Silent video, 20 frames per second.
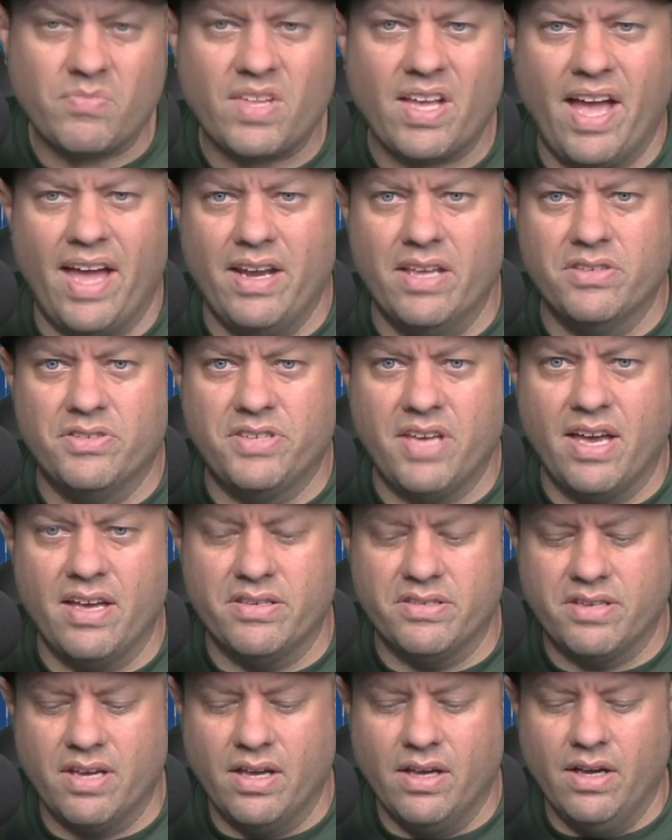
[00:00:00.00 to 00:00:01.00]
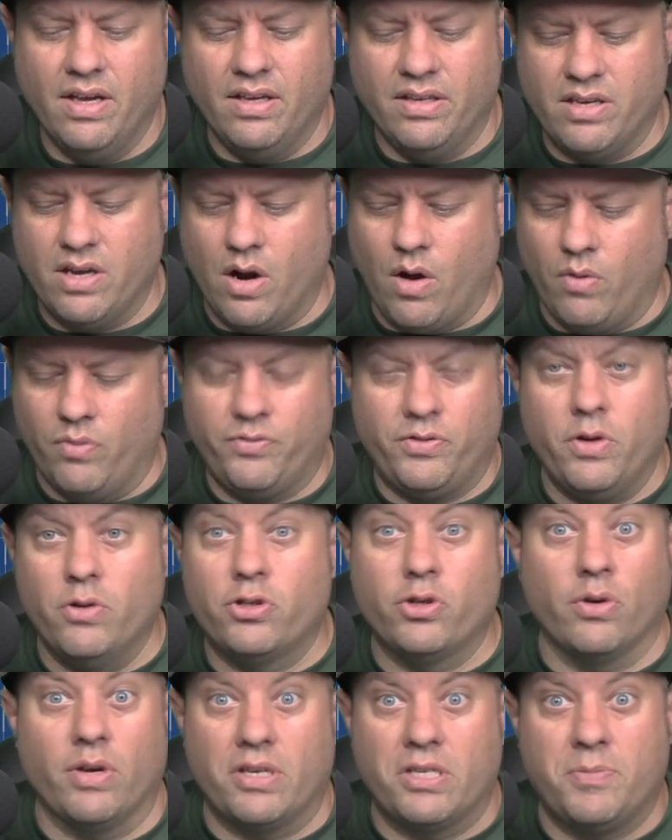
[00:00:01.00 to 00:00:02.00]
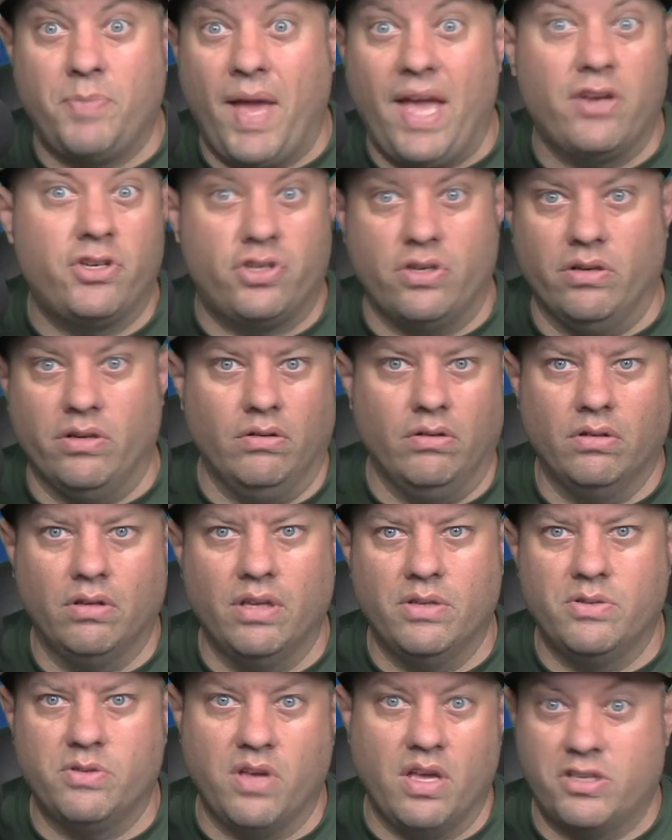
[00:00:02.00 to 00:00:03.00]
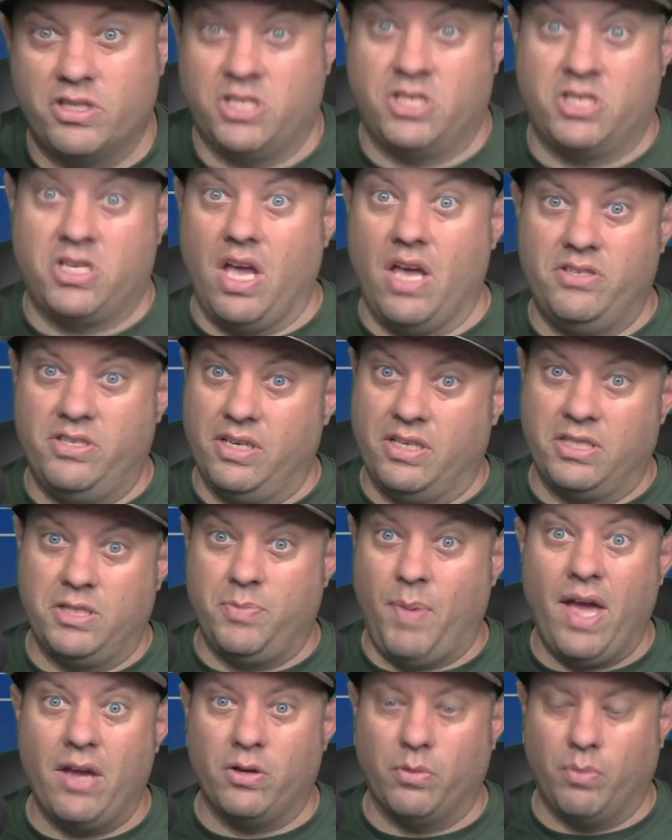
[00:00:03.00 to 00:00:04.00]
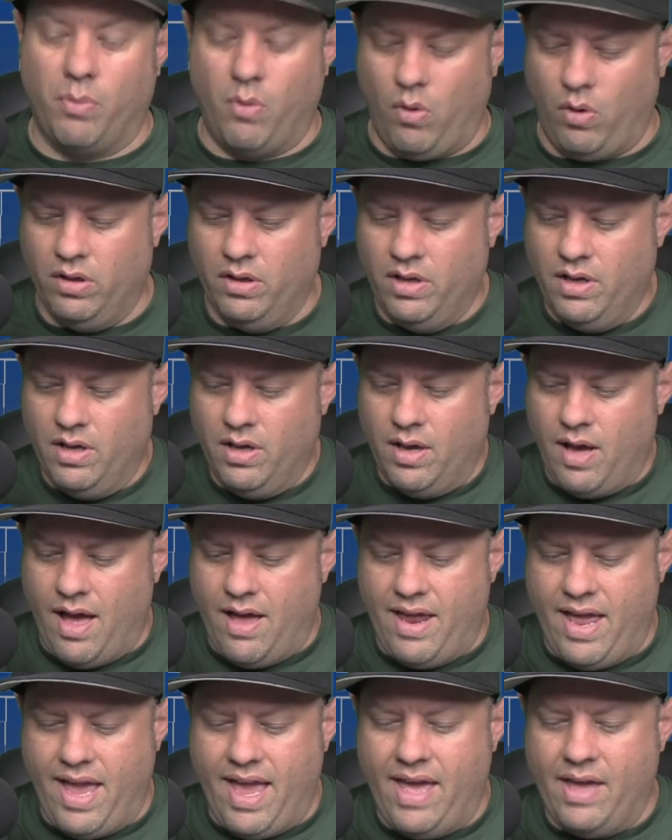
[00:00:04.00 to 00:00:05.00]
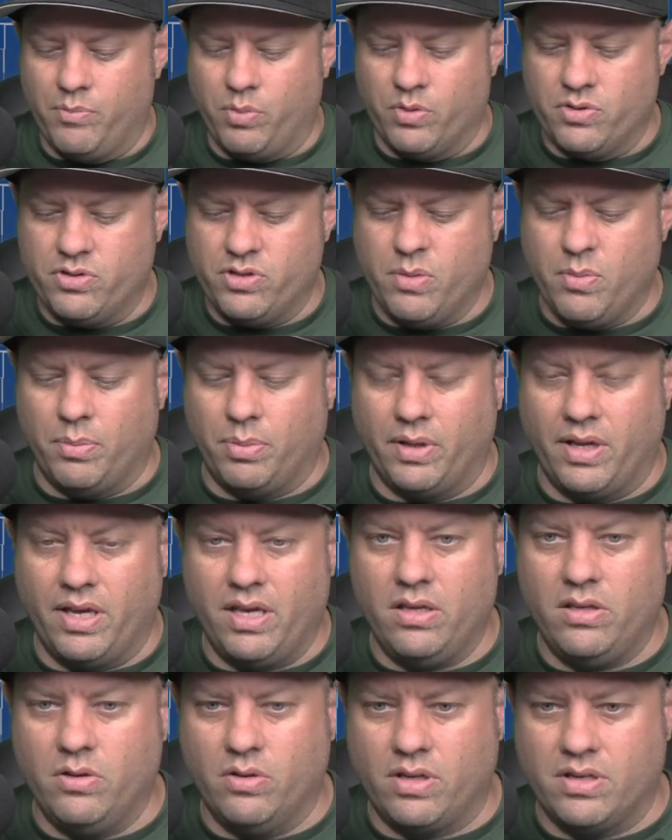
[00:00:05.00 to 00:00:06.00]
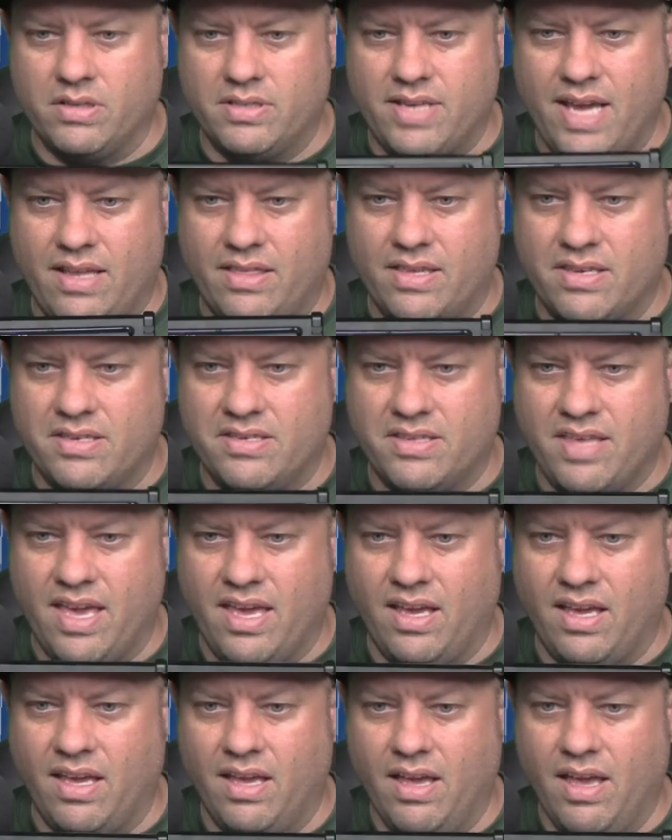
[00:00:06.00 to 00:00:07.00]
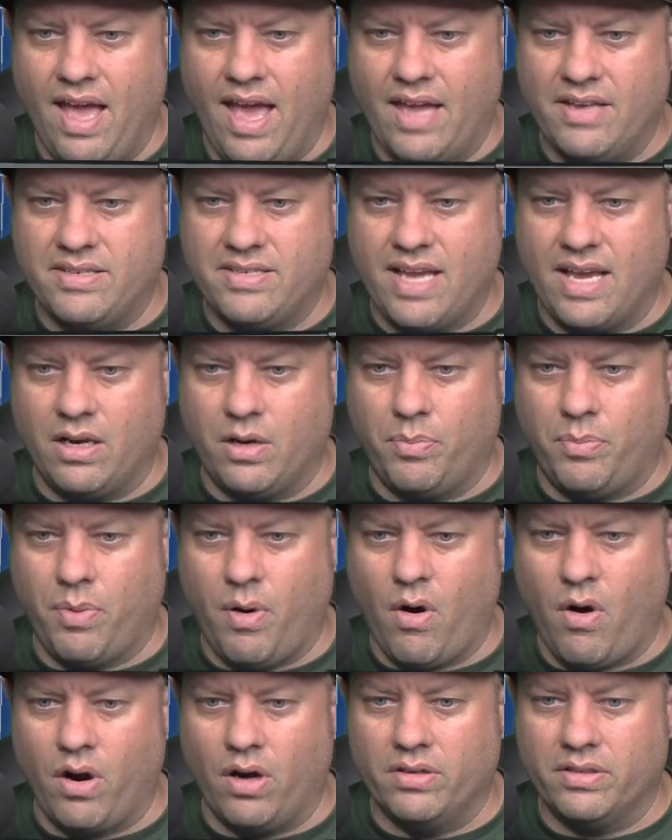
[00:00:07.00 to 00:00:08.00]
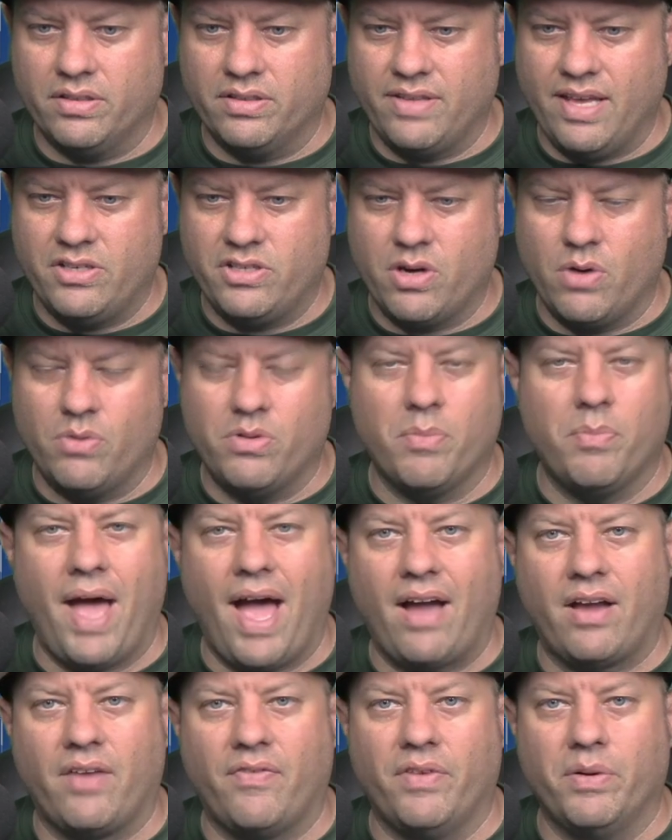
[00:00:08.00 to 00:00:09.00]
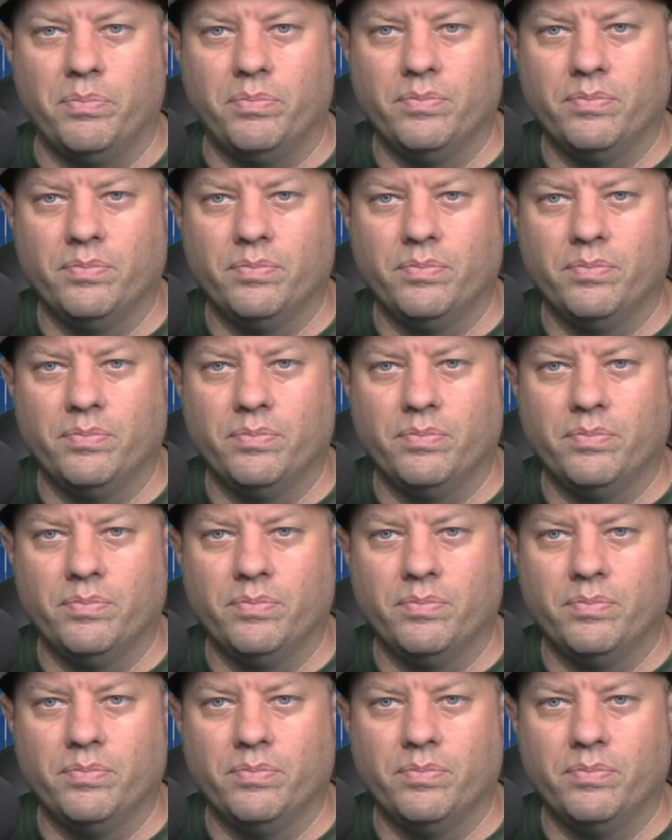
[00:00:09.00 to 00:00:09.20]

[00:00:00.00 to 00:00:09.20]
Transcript: and it says, you know, future expansion. It's it's, it's expandable, uh, and presumably you could take this thing and take it apart. They show the back of a,